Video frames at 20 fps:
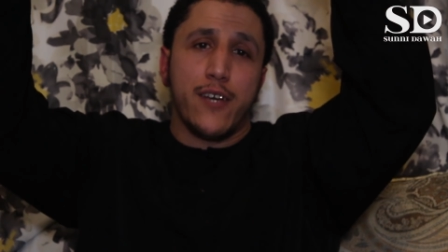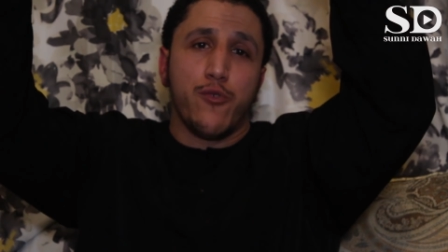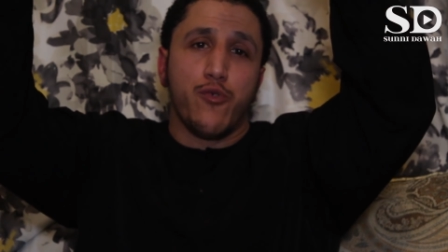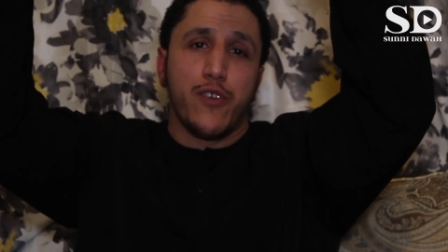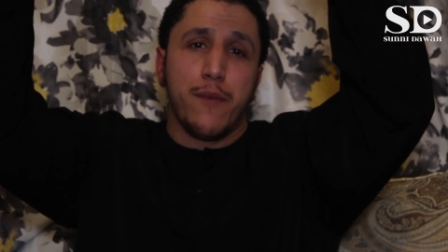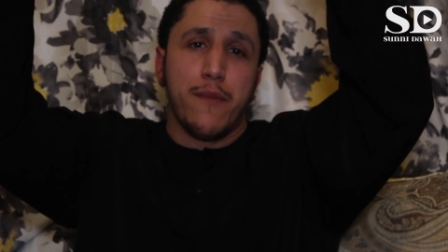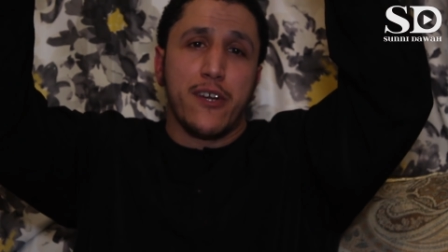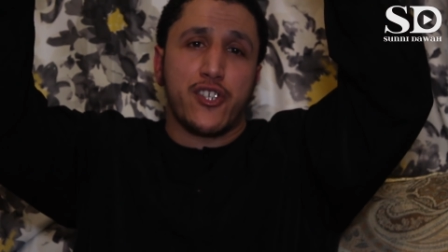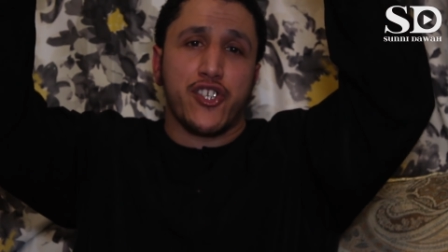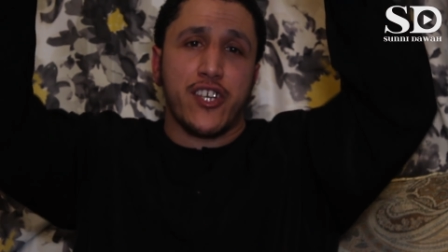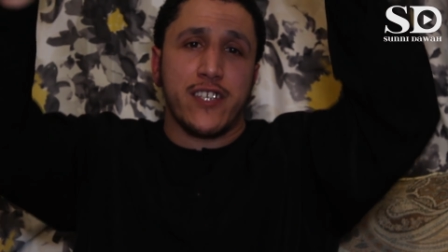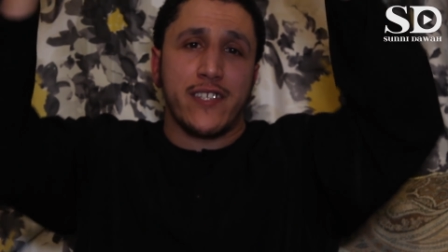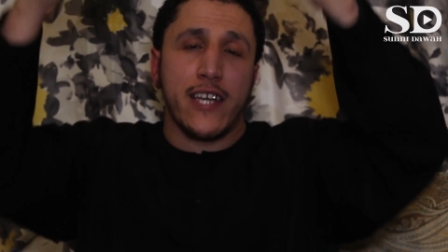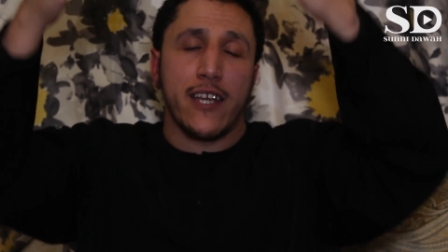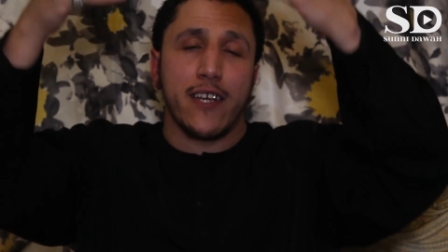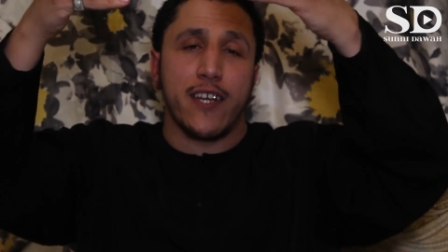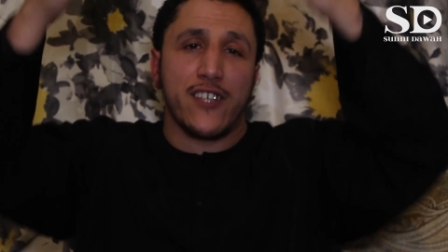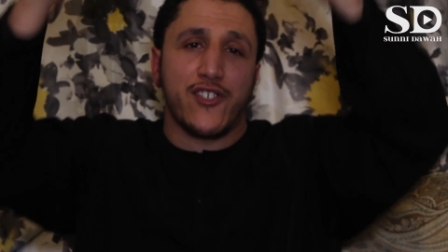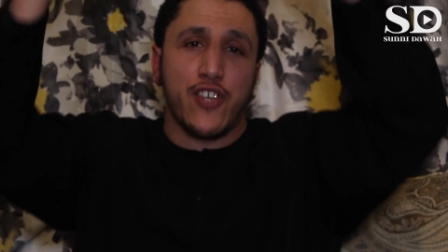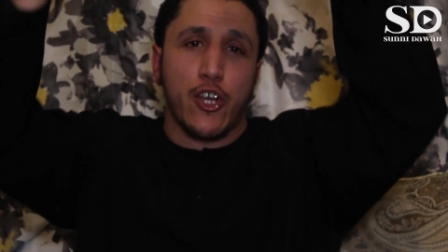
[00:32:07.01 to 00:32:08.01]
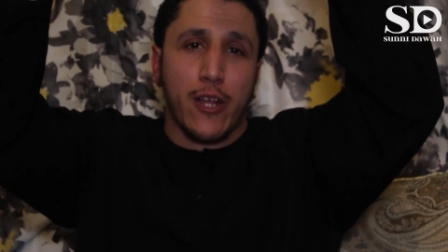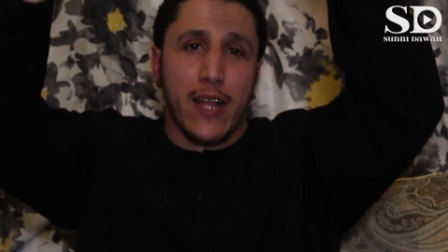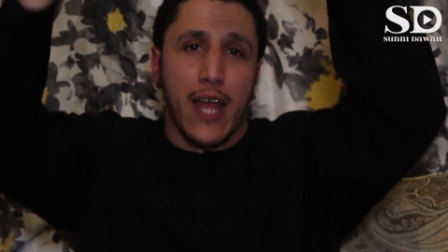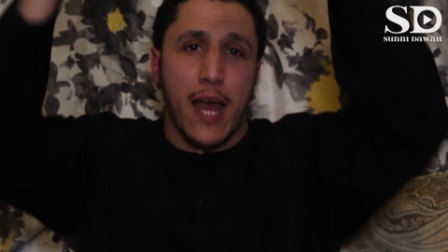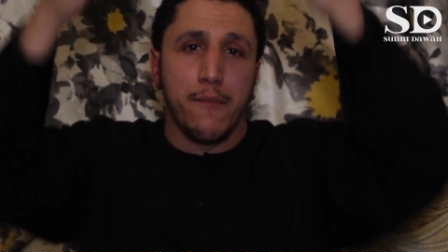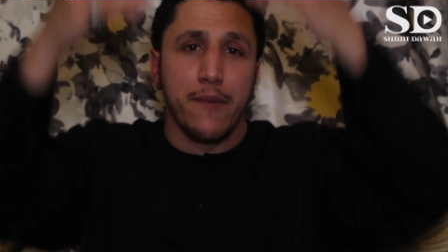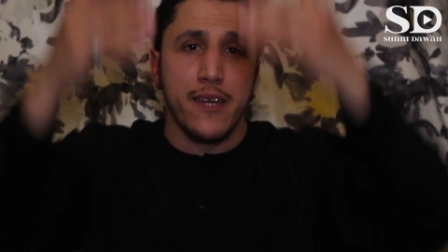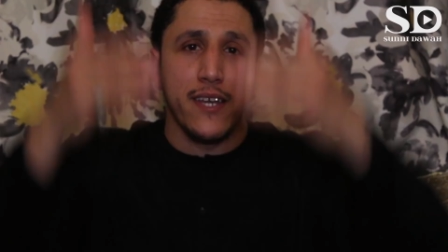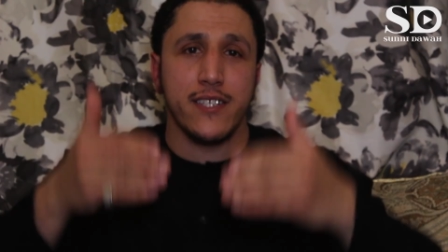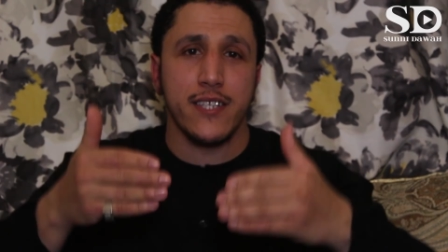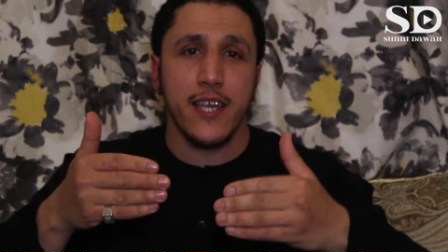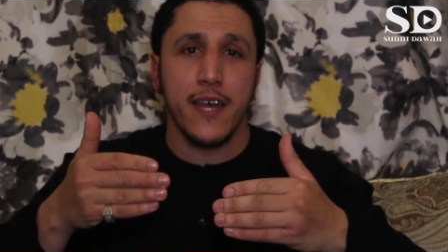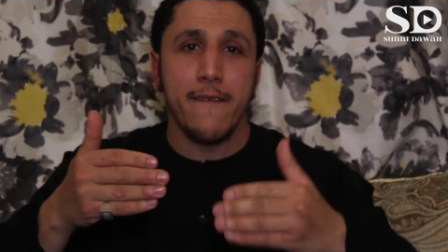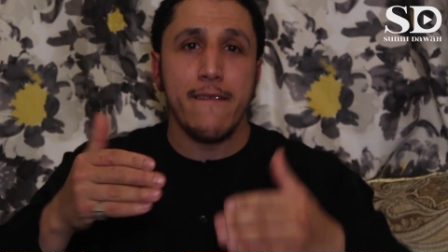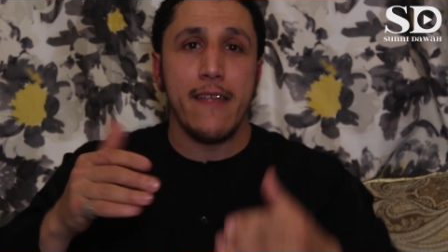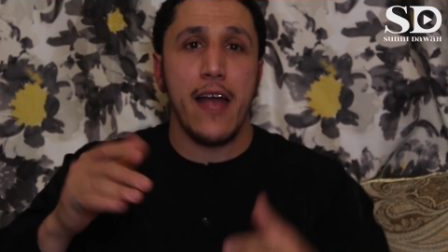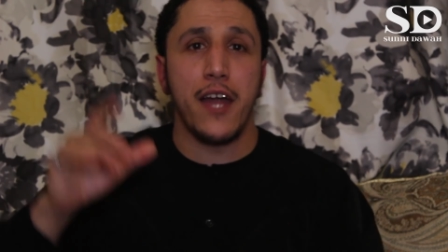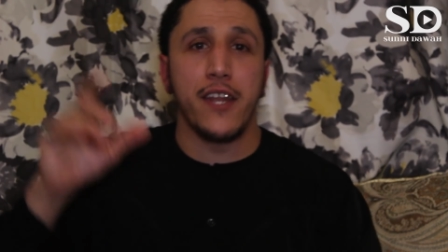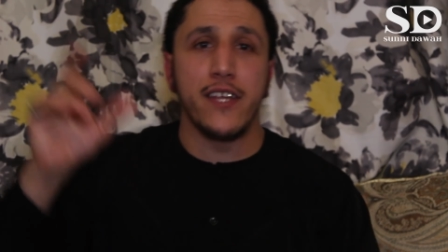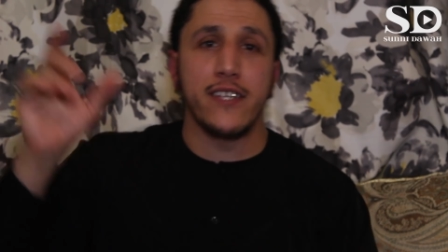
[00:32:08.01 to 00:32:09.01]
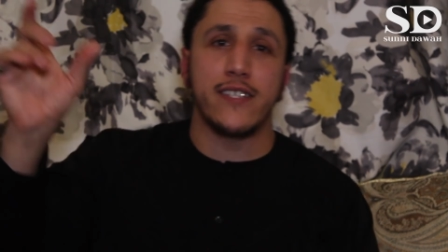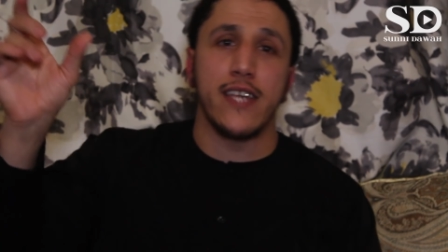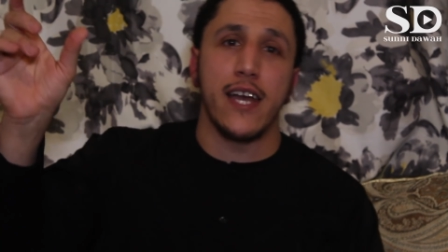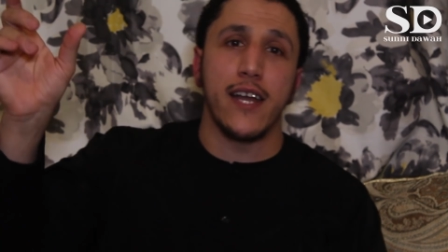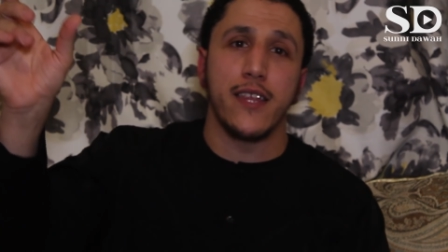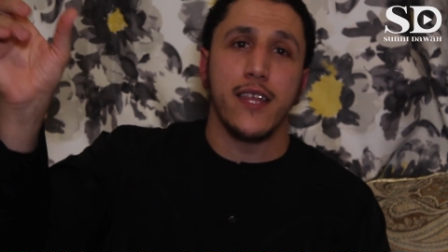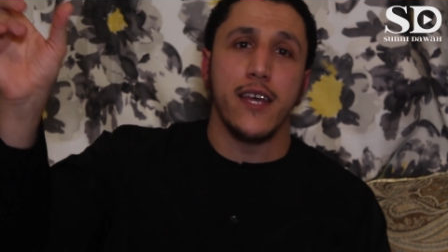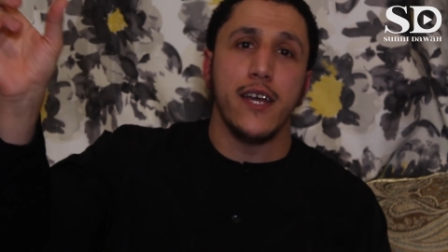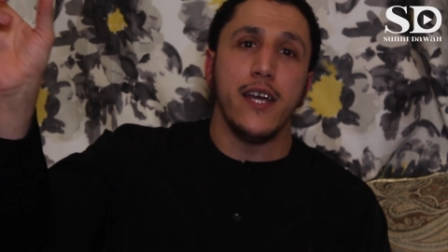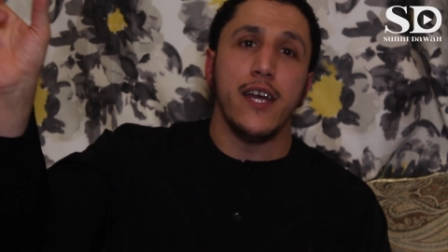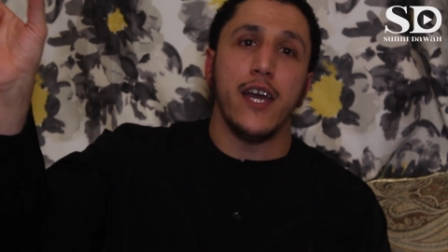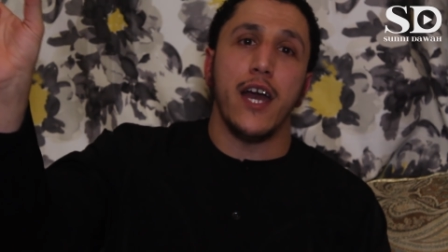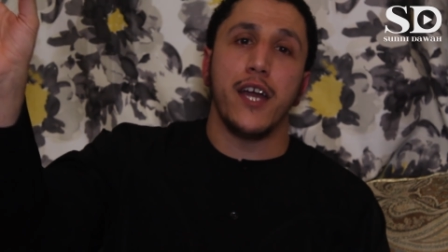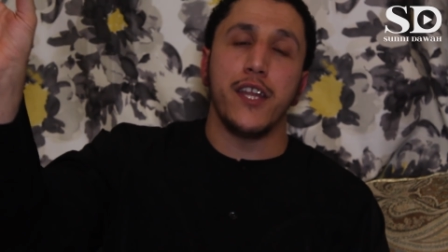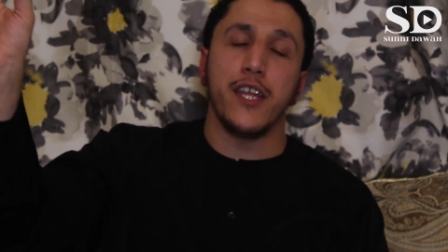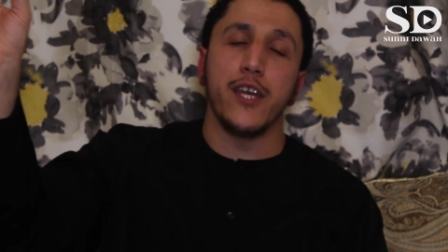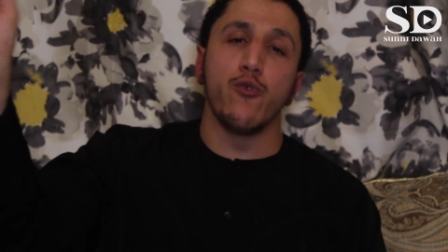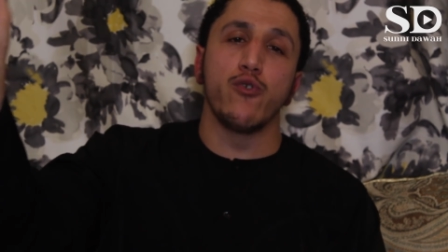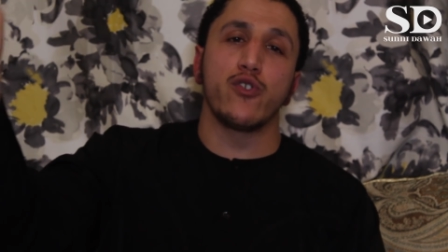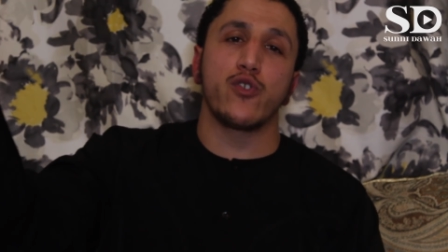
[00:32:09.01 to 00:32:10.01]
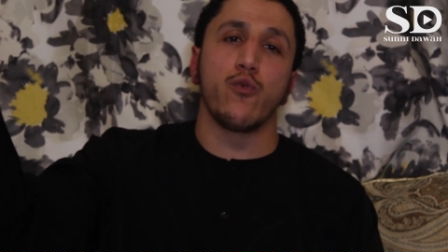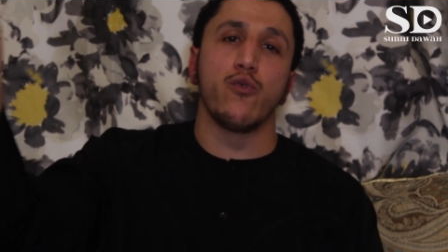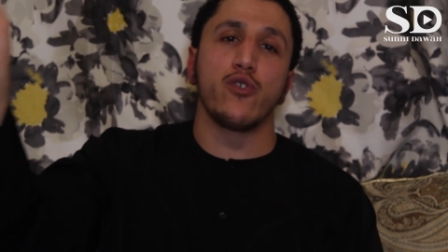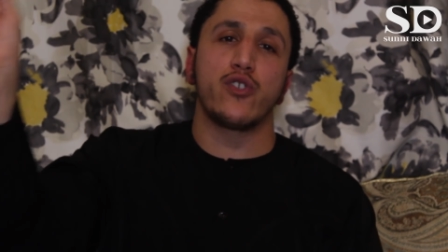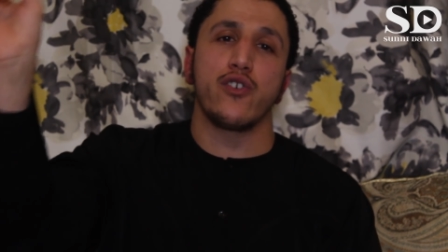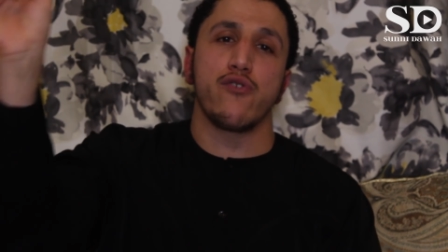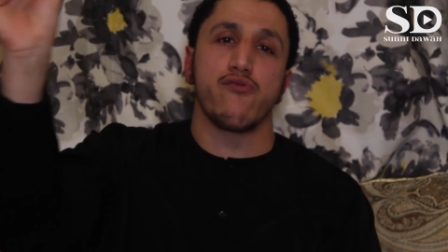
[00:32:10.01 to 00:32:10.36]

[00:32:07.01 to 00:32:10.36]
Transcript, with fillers: when he mentioned Raziyat al-Khamis, and he said, and he was going